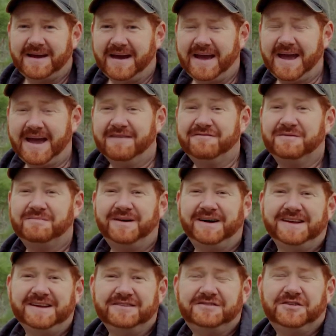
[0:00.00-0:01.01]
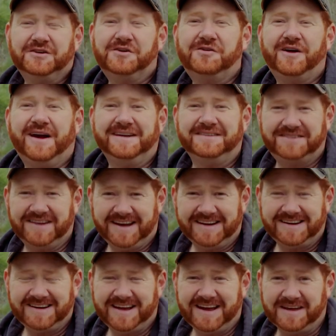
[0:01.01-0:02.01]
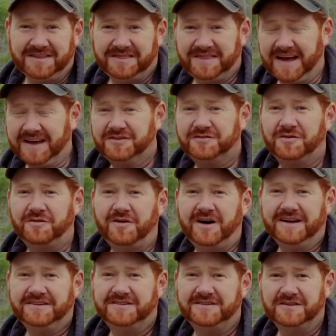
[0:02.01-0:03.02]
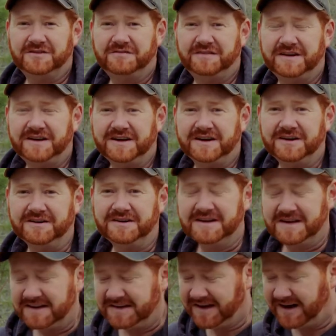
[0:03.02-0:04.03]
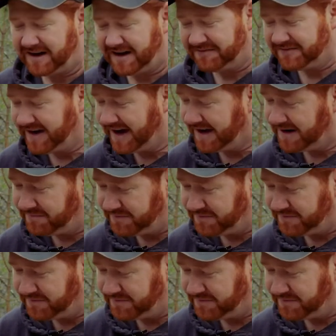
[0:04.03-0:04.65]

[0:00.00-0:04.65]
Hey everybody, it's a great day today. Thanks for watching this video. Now I've got a